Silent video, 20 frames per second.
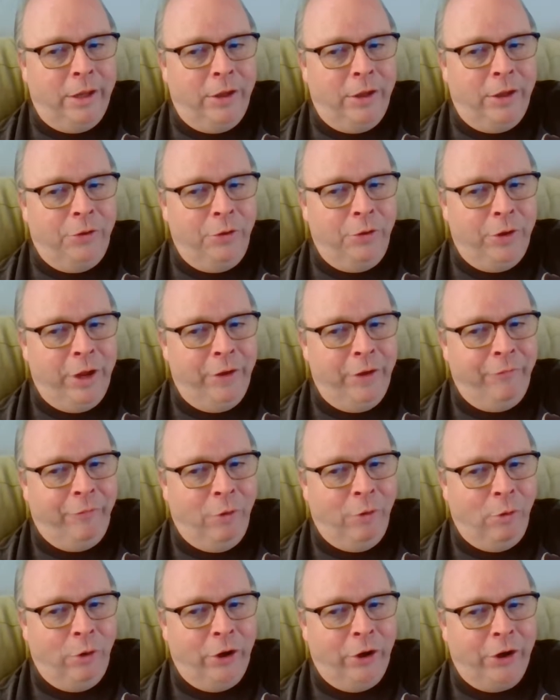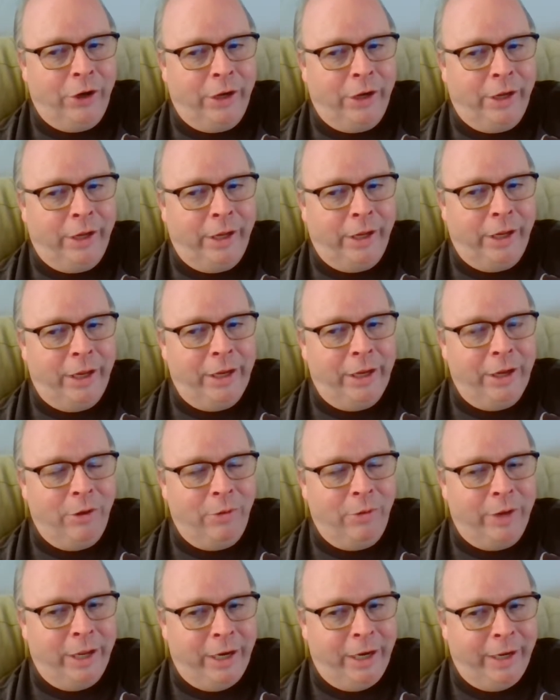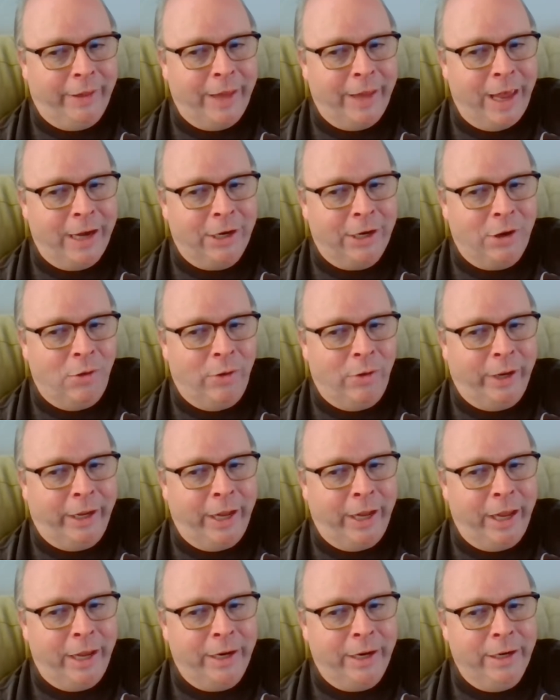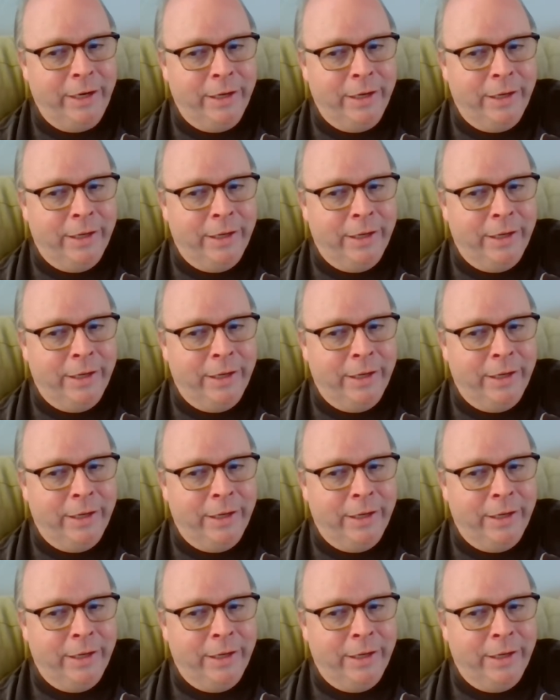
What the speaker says: looking forward to getting that going in.